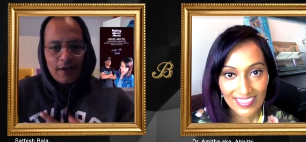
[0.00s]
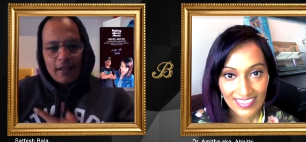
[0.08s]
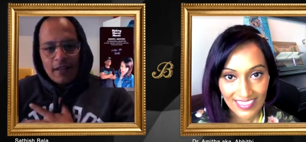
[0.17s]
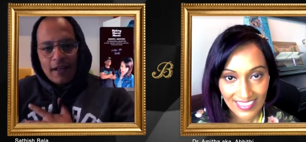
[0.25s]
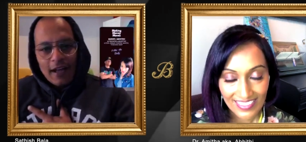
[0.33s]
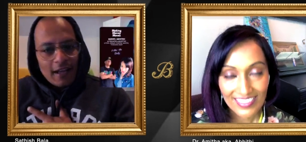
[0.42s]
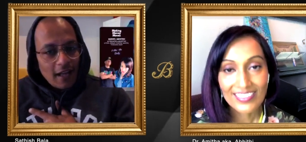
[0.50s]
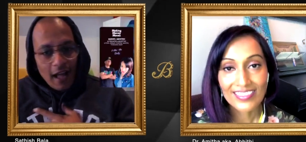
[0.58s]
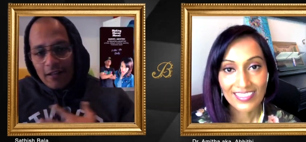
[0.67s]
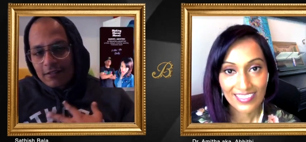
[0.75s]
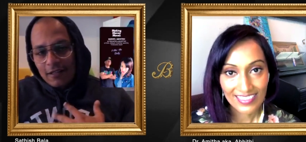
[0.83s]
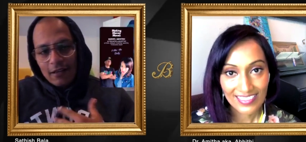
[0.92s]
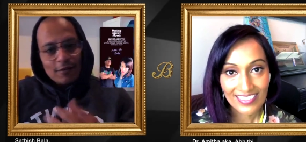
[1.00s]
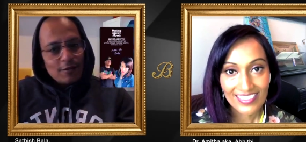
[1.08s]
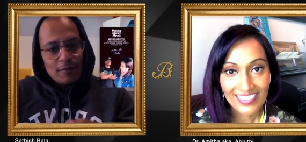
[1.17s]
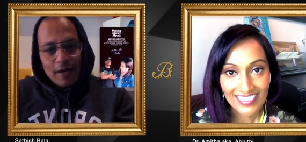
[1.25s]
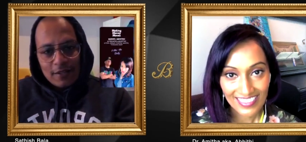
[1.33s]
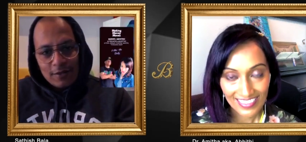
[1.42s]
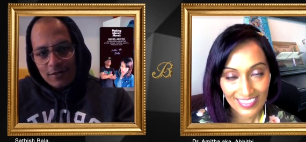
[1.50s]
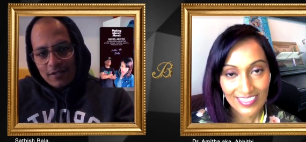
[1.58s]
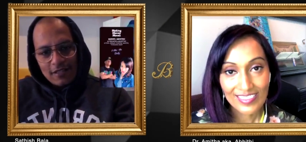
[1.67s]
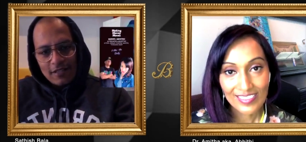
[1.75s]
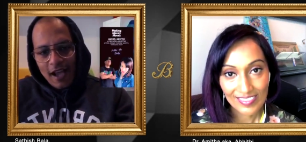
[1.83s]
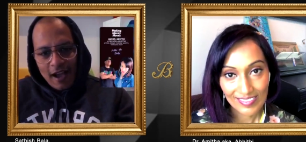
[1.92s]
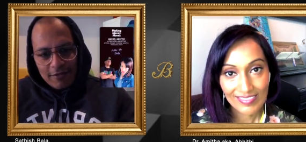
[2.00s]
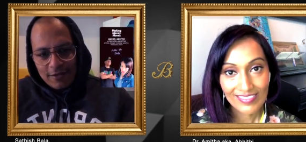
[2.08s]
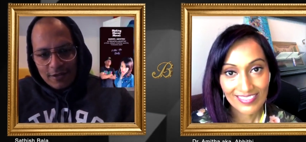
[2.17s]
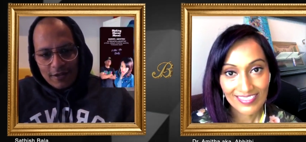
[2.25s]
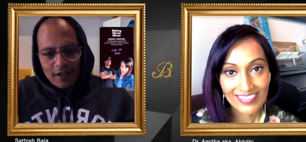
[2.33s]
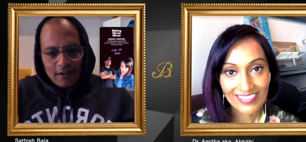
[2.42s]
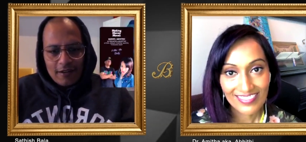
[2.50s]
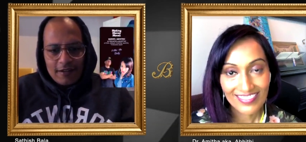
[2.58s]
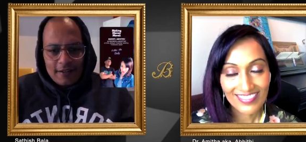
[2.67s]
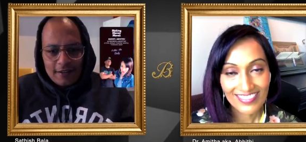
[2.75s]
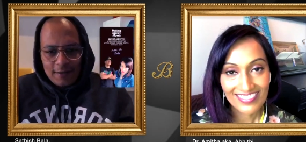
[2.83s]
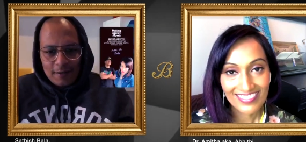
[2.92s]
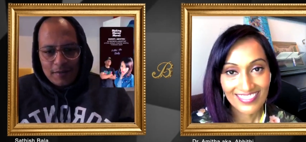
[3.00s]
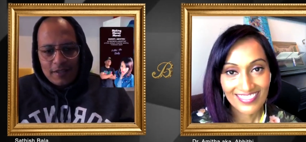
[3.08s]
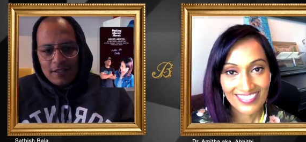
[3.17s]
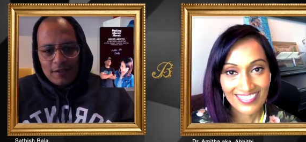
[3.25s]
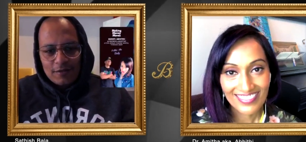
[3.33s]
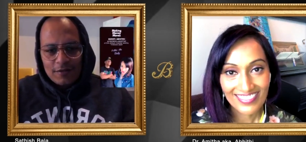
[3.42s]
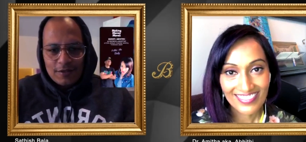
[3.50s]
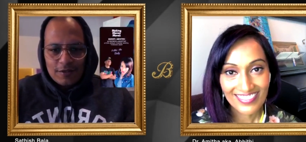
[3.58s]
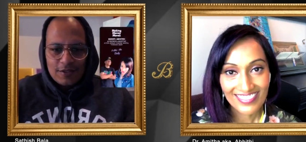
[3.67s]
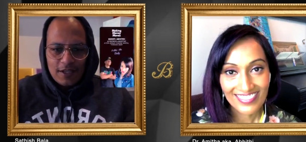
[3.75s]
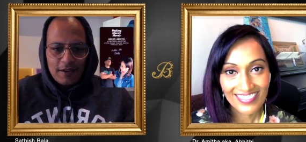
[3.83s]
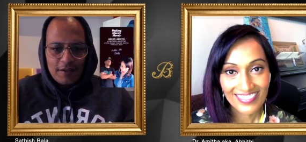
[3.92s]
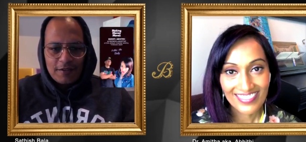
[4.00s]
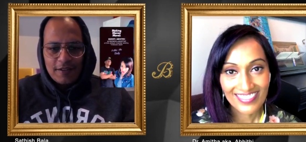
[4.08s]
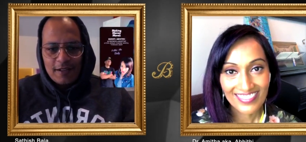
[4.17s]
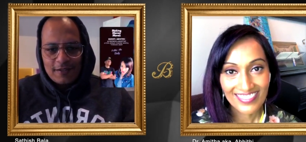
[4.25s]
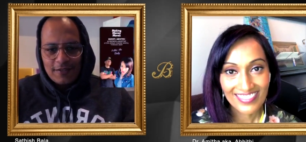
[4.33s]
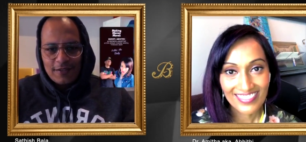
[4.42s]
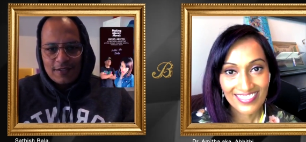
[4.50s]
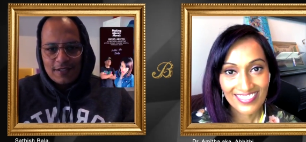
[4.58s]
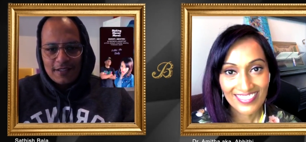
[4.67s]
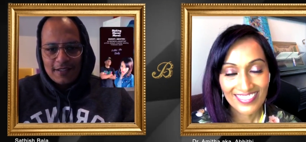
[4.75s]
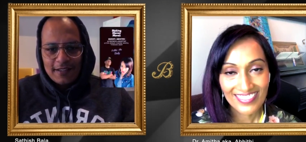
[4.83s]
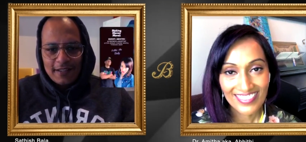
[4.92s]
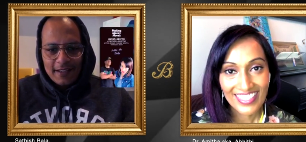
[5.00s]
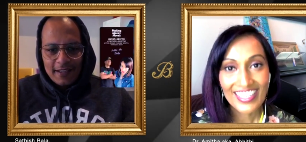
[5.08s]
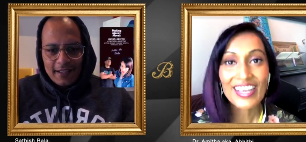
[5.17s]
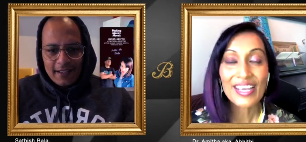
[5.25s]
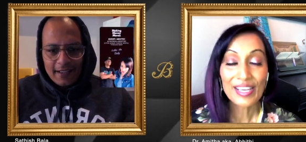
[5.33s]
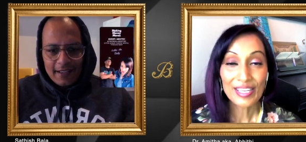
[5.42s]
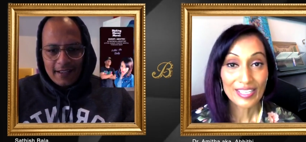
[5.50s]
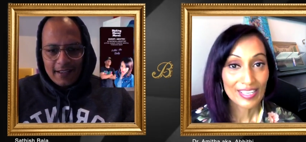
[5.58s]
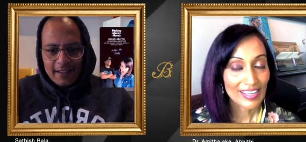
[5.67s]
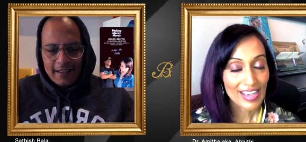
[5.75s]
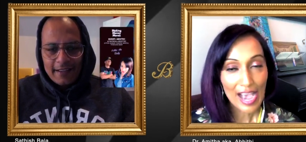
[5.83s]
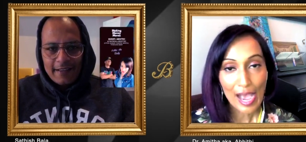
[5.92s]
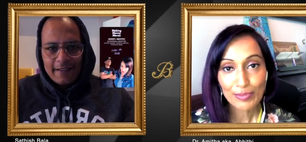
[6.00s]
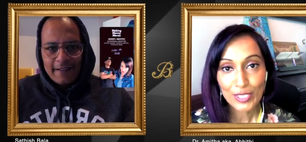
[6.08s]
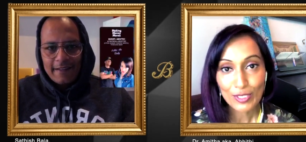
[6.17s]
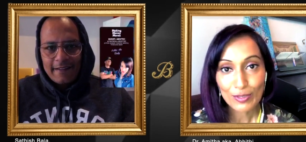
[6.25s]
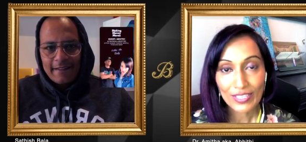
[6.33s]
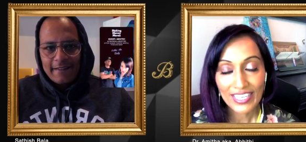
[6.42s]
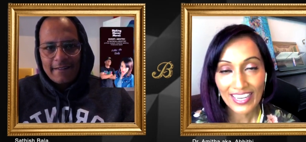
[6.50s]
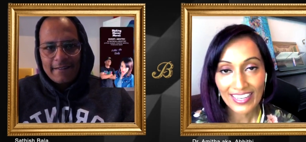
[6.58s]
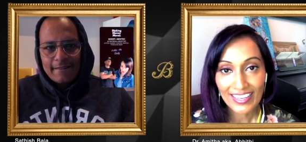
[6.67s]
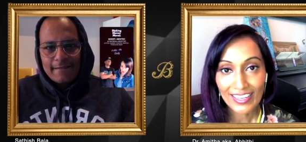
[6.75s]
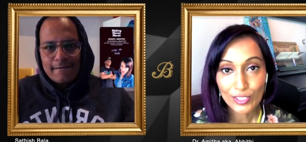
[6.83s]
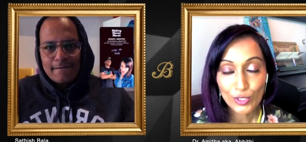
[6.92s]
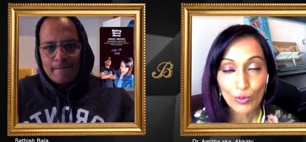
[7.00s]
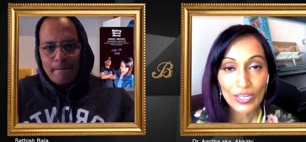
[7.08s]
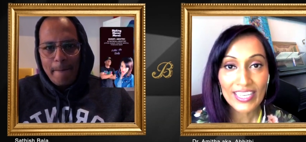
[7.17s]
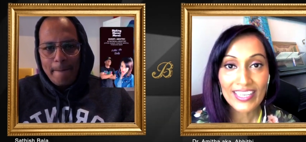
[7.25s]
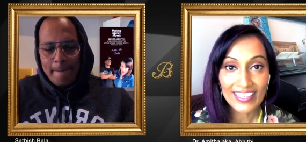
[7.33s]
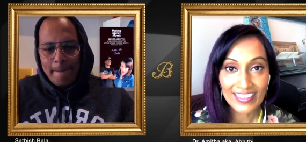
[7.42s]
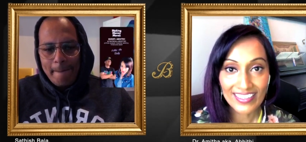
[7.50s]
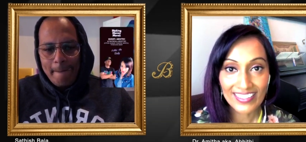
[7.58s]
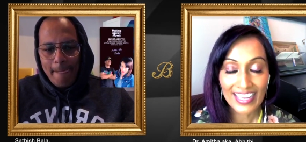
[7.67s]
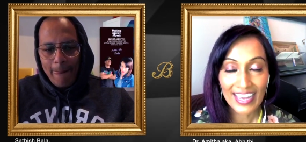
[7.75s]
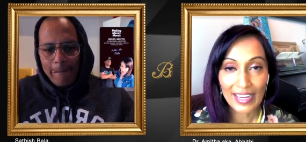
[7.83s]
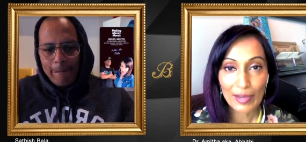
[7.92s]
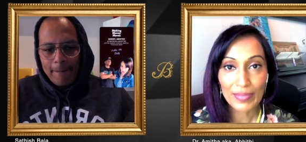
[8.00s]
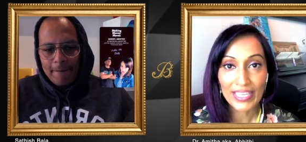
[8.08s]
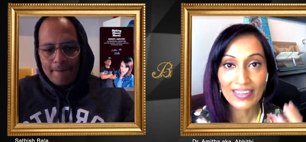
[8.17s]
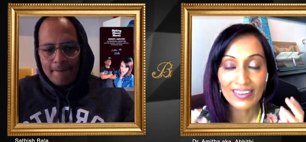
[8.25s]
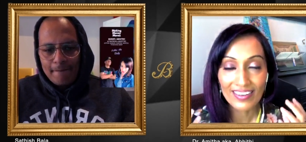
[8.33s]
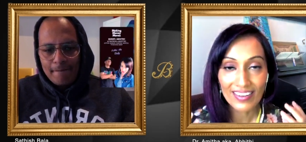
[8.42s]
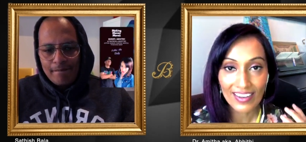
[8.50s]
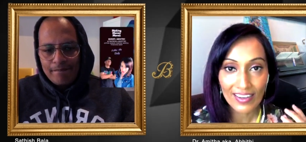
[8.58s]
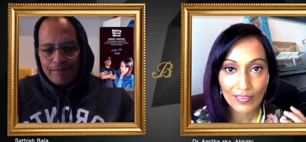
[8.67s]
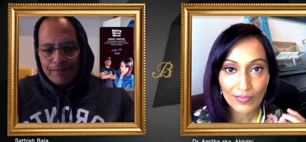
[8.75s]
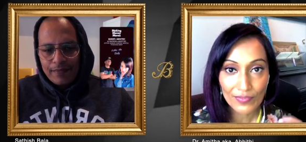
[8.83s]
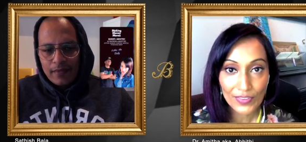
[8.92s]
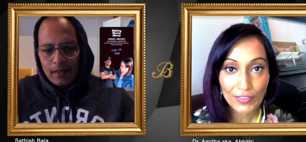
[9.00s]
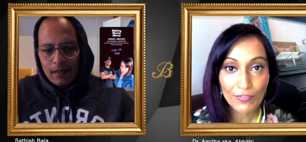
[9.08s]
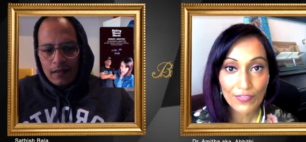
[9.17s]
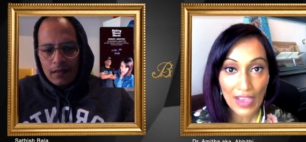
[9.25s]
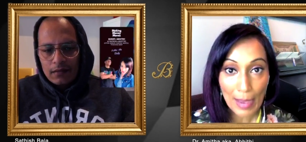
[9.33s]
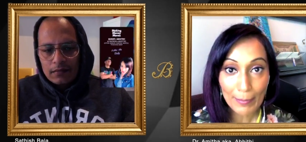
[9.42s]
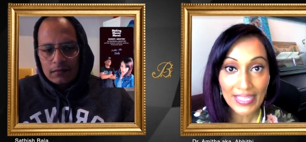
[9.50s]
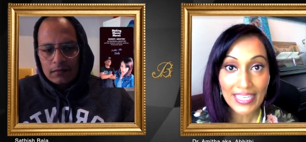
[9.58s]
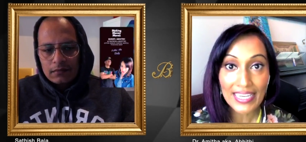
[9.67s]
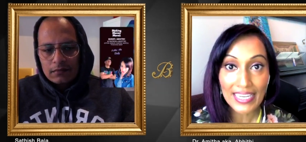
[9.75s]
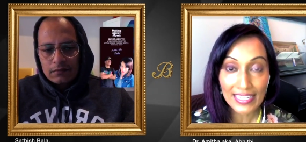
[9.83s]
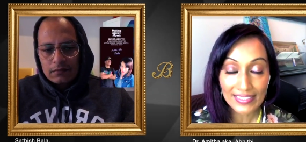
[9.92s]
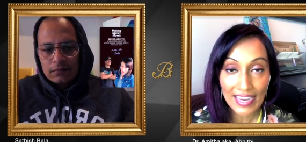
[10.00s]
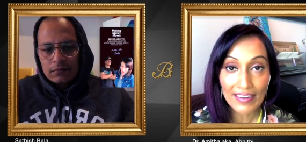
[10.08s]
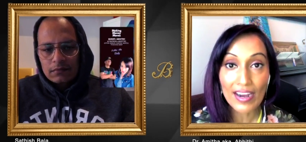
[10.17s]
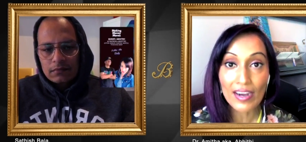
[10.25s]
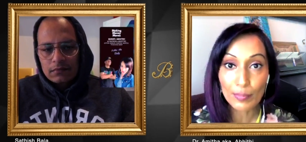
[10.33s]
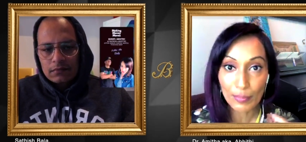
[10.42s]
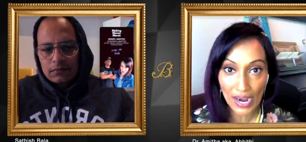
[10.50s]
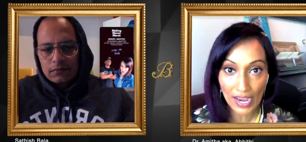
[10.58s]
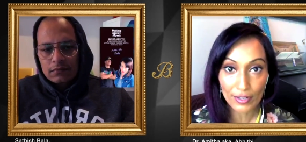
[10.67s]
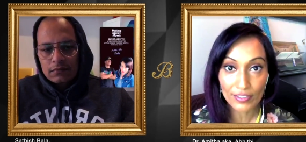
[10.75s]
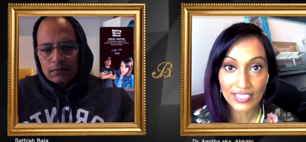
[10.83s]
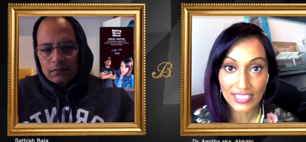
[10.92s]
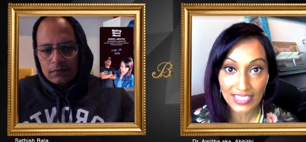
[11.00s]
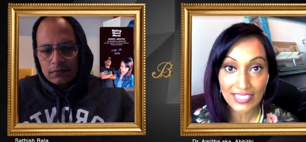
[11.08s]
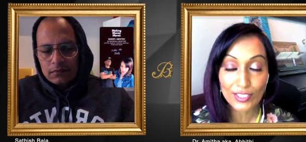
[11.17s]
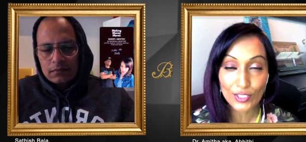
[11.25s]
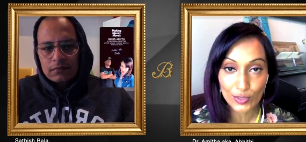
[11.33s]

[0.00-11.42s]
Speaker 1: I, I'll tell you my two cents after, our, uh, you know, Bitti, you, you share your thoughts first.
Speaker 2: Absolutely. I uh, totally hear that. I mean, uh, with family, there are priorities to be